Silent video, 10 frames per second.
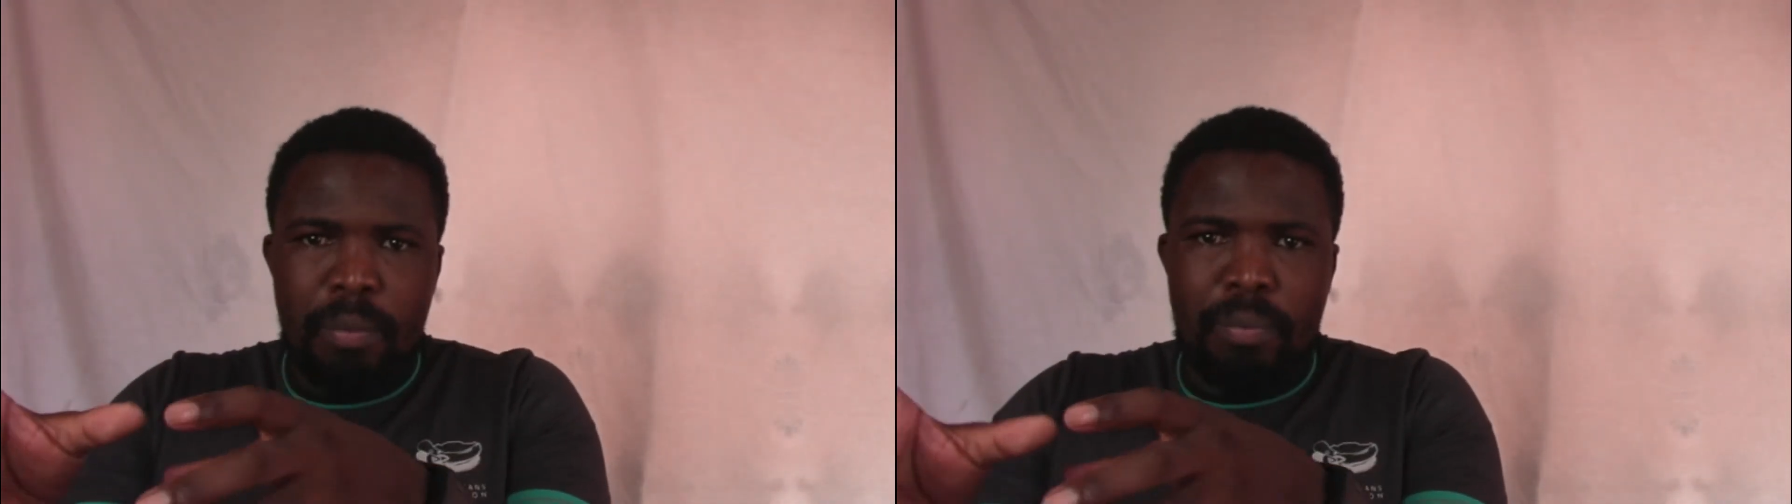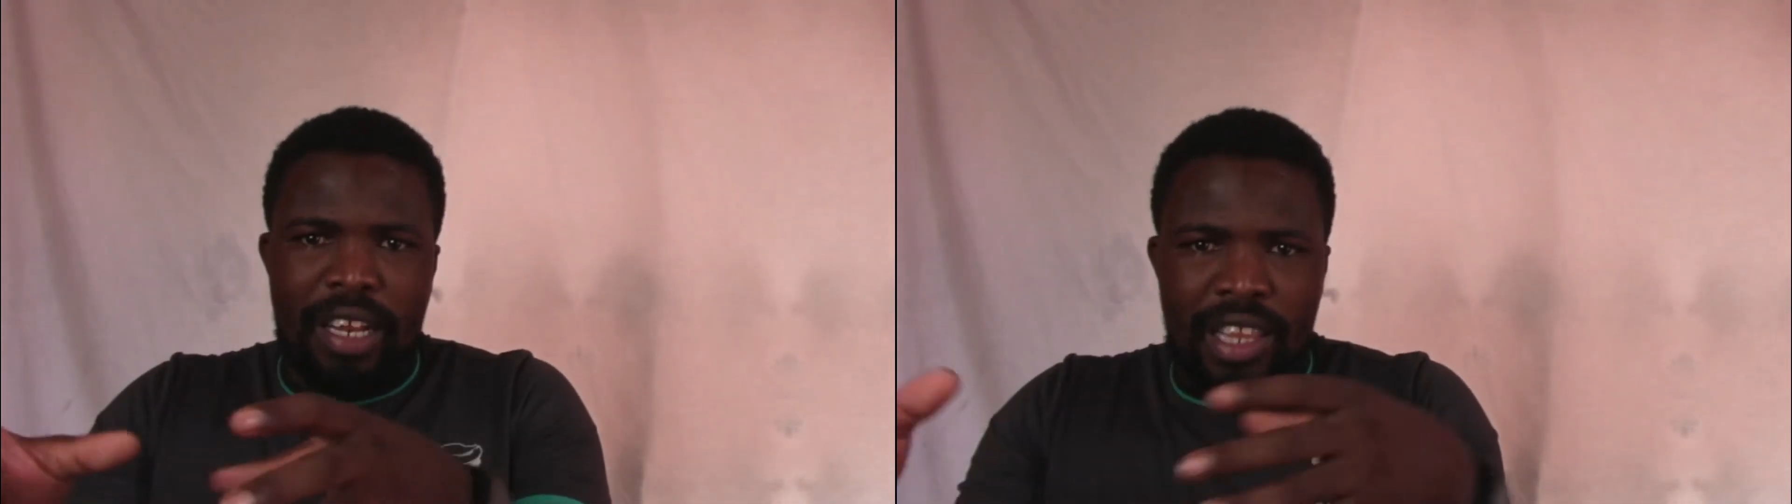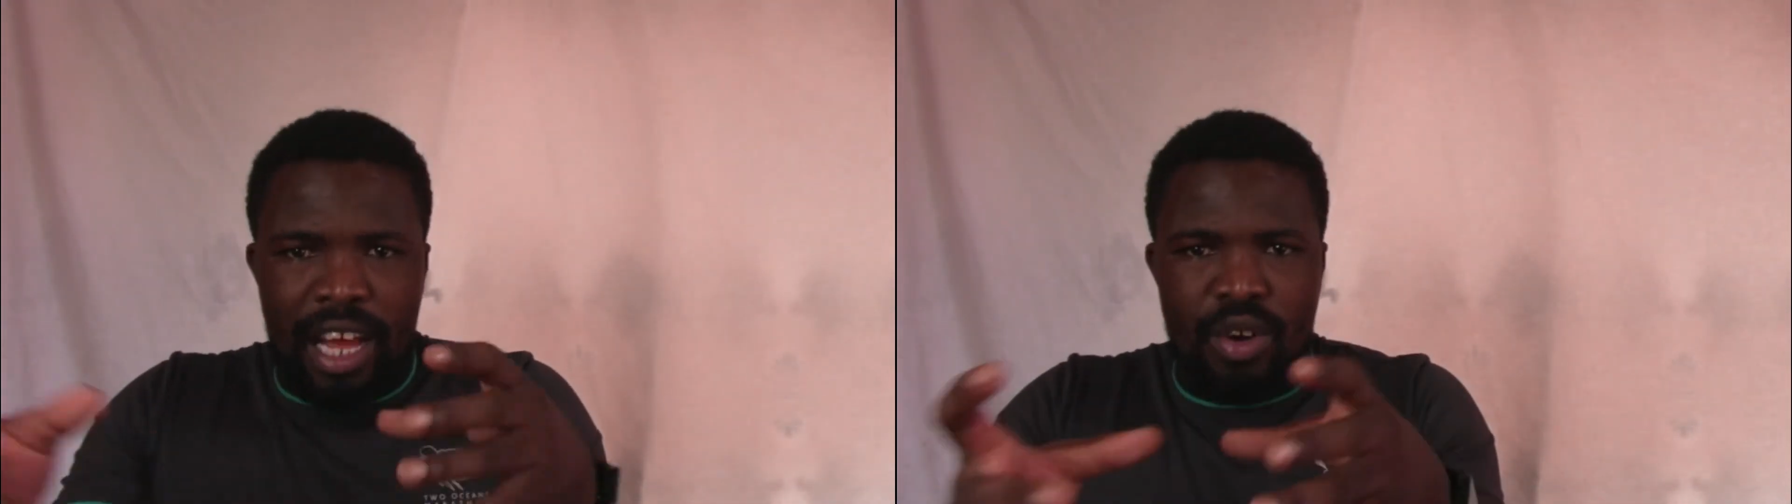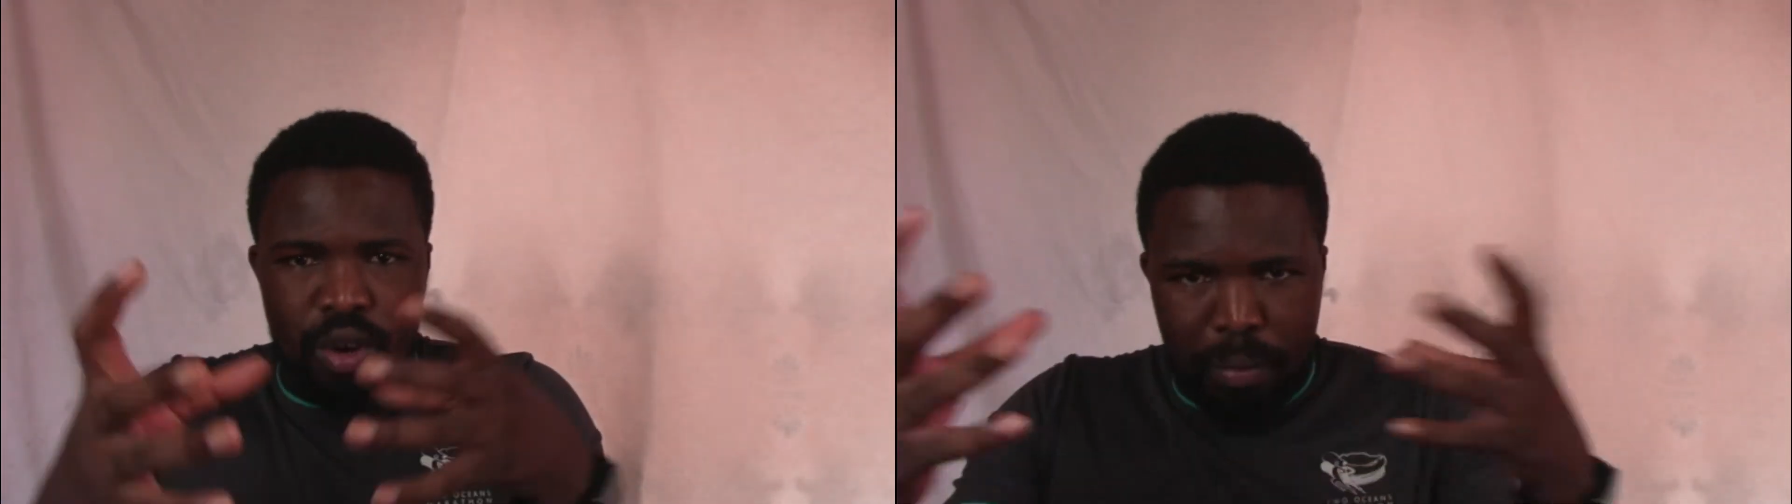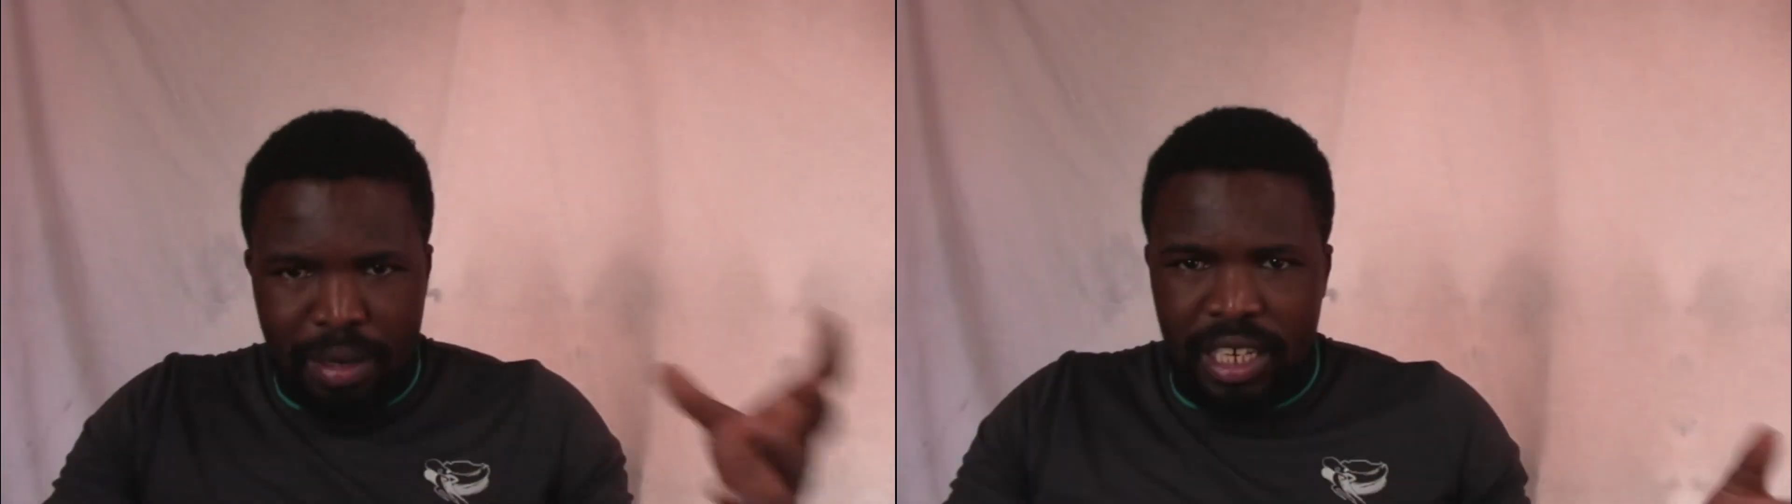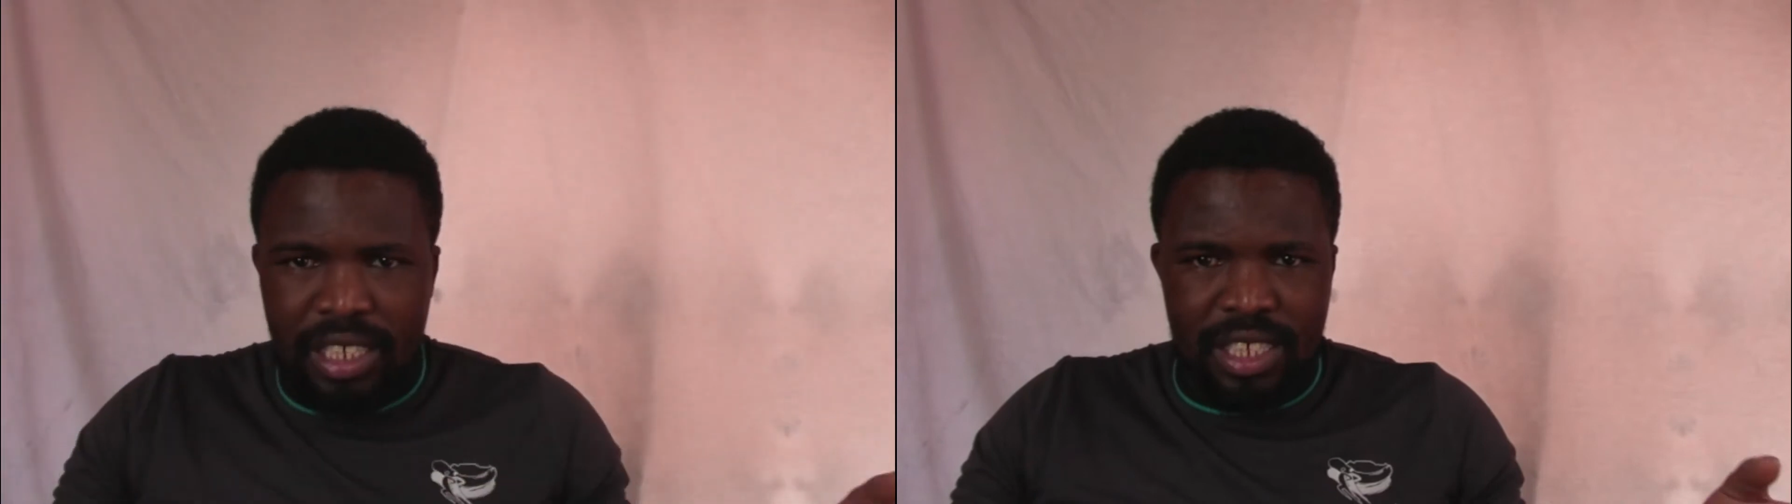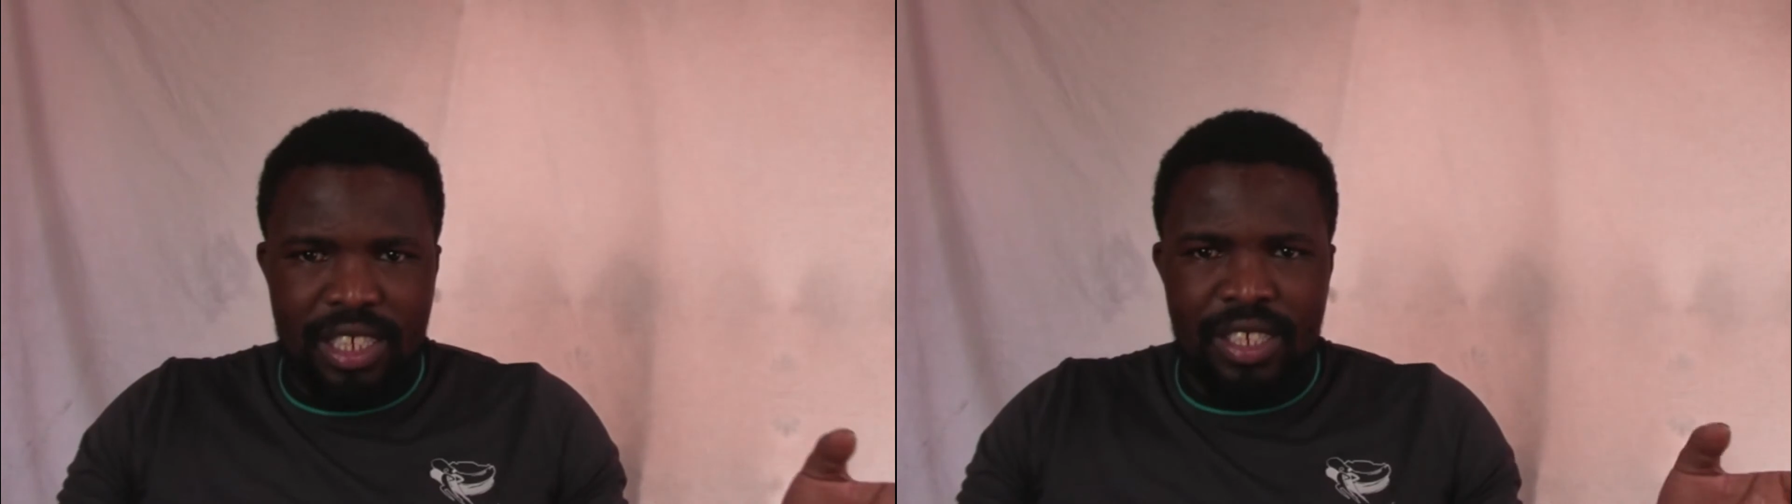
but they are not planes.